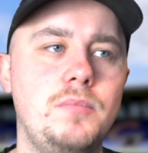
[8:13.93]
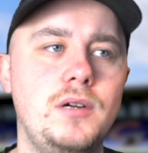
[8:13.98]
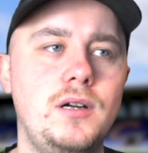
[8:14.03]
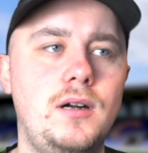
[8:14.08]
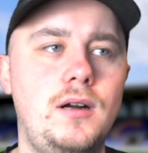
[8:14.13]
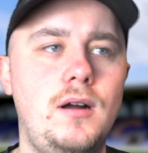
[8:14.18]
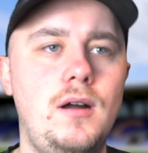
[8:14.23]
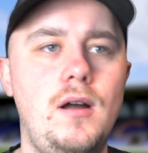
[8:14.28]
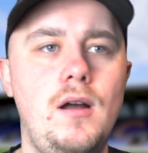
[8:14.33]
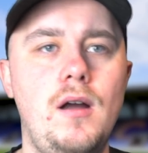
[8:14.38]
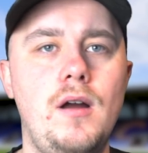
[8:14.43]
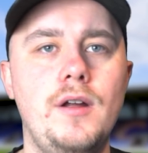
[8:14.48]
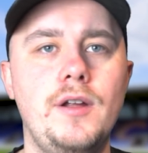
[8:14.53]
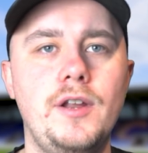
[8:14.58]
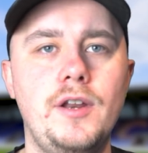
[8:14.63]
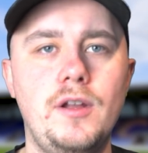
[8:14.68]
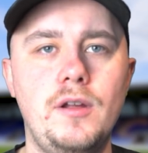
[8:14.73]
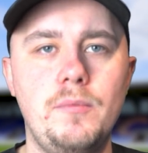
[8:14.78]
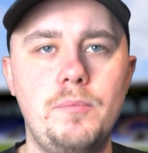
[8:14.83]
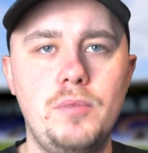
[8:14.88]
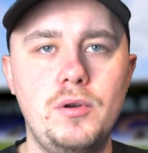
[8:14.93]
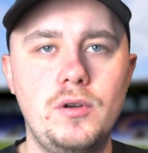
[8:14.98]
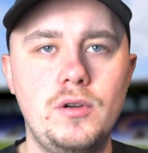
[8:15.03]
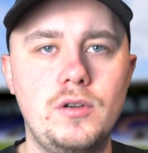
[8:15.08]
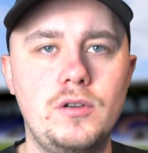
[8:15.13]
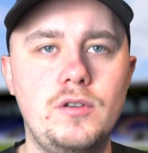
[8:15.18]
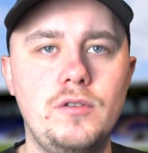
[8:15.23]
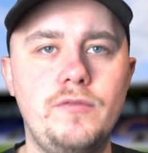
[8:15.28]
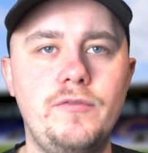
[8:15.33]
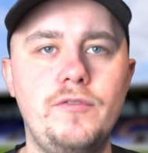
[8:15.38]
But, you know, put
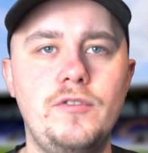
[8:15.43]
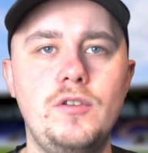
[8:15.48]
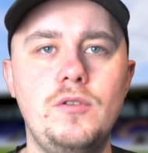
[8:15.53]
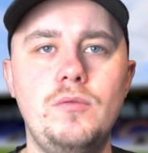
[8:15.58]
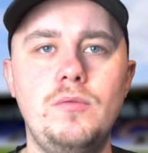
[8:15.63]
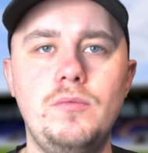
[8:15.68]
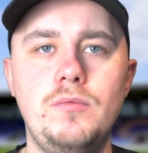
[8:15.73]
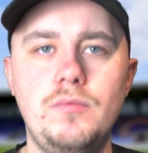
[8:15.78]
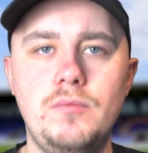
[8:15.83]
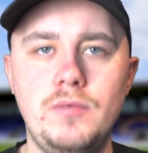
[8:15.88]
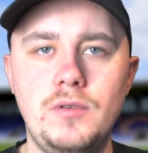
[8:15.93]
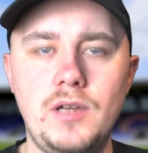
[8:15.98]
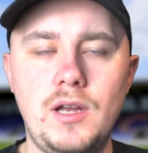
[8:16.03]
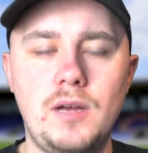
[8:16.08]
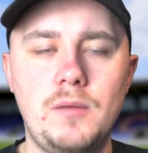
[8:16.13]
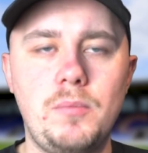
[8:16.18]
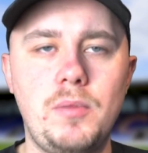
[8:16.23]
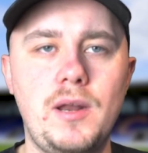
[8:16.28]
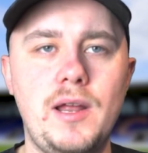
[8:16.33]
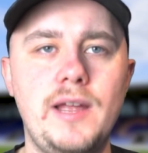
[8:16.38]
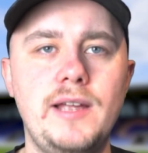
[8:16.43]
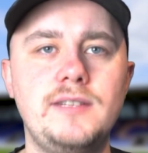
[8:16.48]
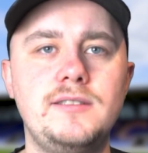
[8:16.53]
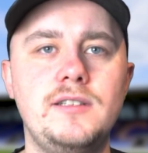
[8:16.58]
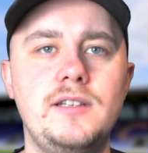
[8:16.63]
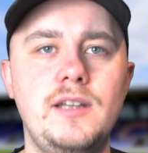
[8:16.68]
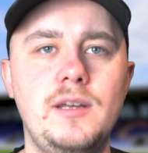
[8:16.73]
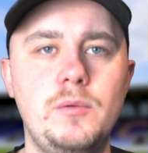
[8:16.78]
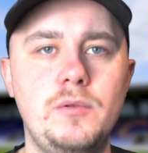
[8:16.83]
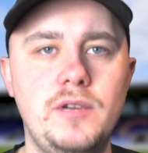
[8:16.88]
a good few young players
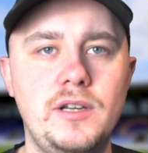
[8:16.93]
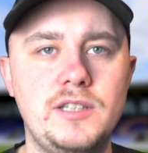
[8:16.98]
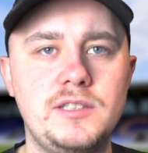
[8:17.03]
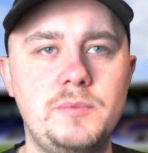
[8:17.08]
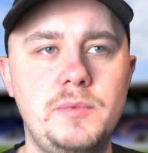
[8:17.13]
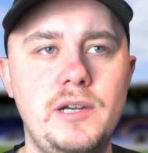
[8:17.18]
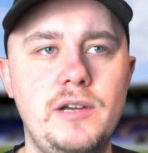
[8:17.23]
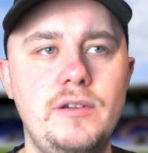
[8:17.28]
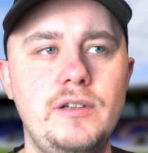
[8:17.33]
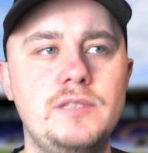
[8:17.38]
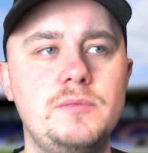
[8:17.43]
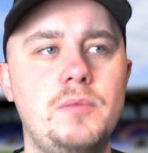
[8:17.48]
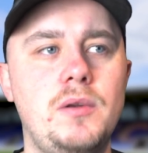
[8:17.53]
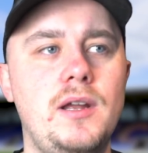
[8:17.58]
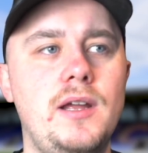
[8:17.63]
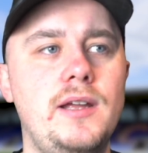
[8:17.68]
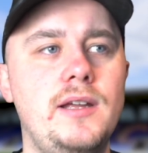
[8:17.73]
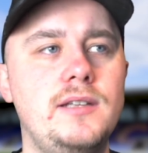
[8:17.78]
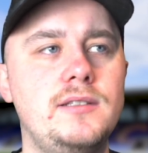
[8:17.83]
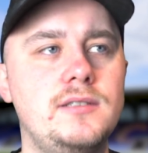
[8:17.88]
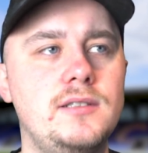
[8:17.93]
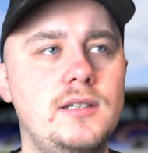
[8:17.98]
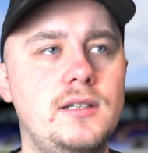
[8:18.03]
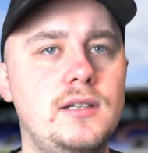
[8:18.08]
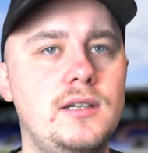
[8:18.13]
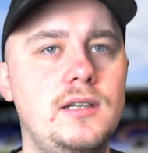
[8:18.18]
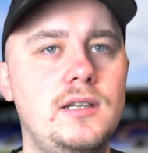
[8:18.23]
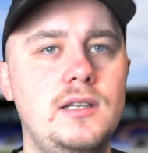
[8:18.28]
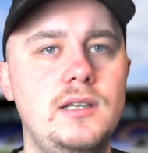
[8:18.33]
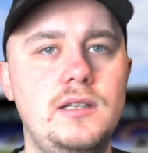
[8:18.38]
in there with the experienced players
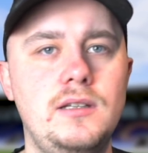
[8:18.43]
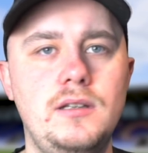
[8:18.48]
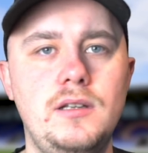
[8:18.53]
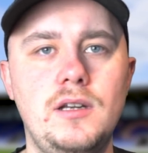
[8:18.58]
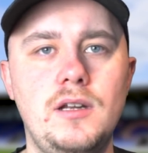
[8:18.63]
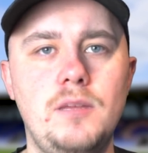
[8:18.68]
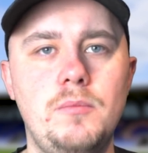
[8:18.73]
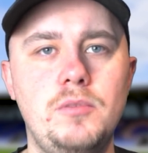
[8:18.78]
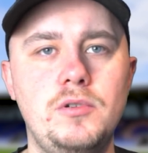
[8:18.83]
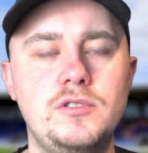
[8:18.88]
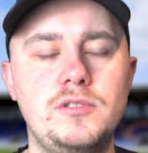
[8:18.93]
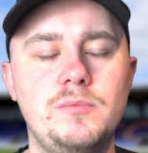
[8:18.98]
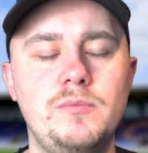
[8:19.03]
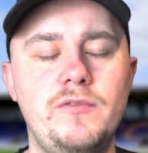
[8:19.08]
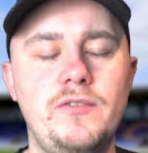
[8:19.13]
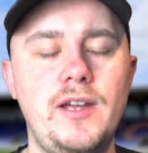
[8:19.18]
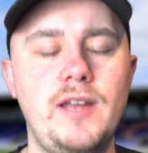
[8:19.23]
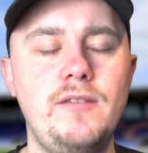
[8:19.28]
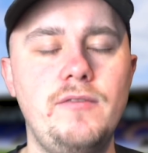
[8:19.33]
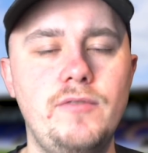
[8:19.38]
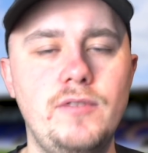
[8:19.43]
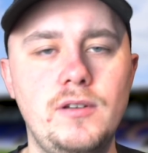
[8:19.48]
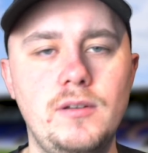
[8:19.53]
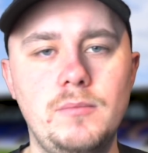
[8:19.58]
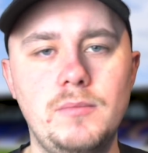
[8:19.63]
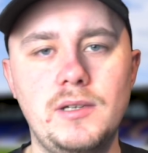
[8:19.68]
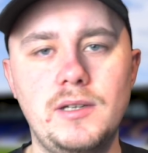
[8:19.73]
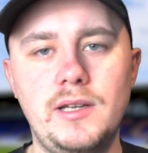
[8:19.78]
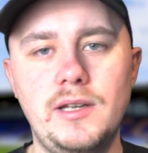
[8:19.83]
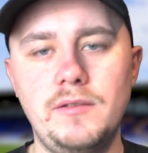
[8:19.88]
and you know, put some faith in
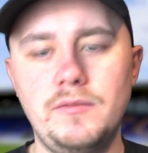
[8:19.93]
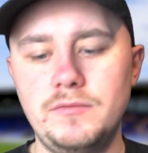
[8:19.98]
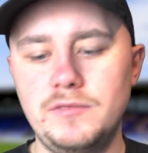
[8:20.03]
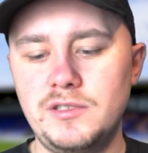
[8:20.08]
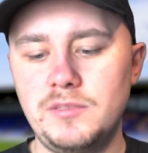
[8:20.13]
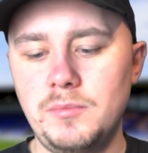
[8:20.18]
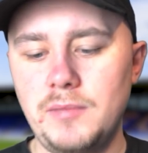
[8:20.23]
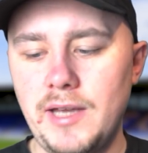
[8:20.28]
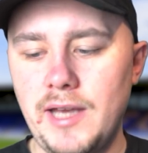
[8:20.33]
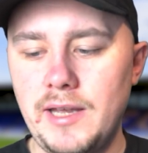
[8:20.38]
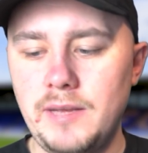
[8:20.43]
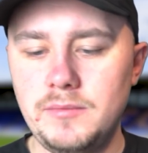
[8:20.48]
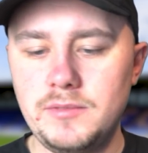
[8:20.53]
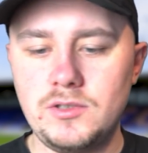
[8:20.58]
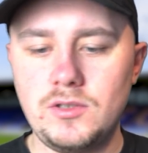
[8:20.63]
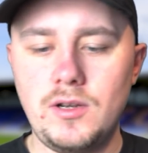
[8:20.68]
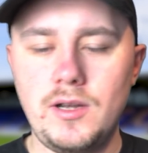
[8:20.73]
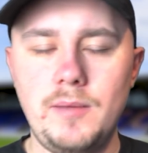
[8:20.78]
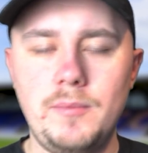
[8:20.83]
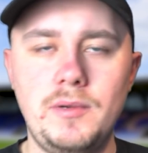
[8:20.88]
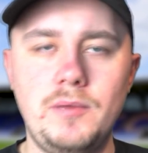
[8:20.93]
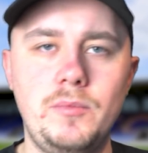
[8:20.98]
them and give them some game time.